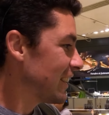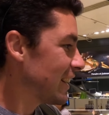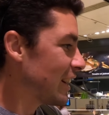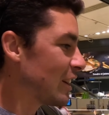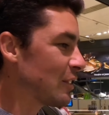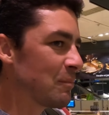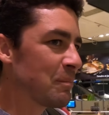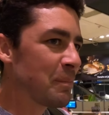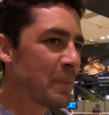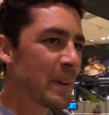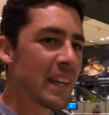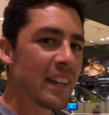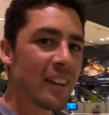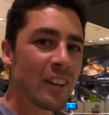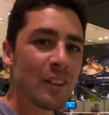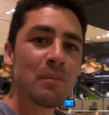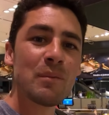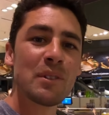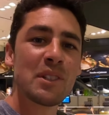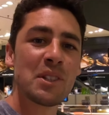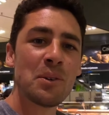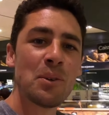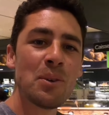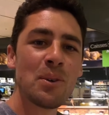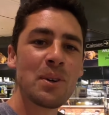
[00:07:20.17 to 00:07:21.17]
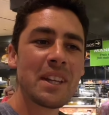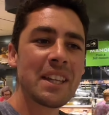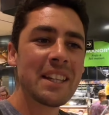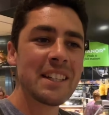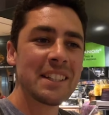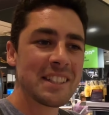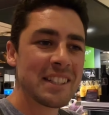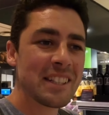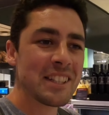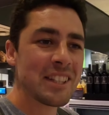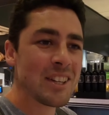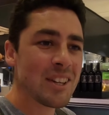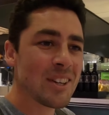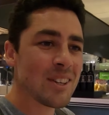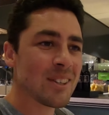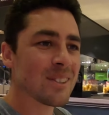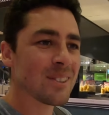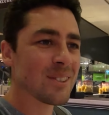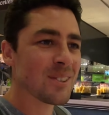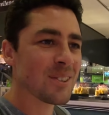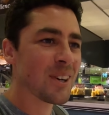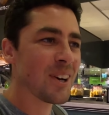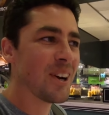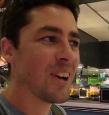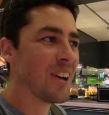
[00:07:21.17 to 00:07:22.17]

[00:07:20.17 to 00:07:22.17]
And B, I'm talking to you.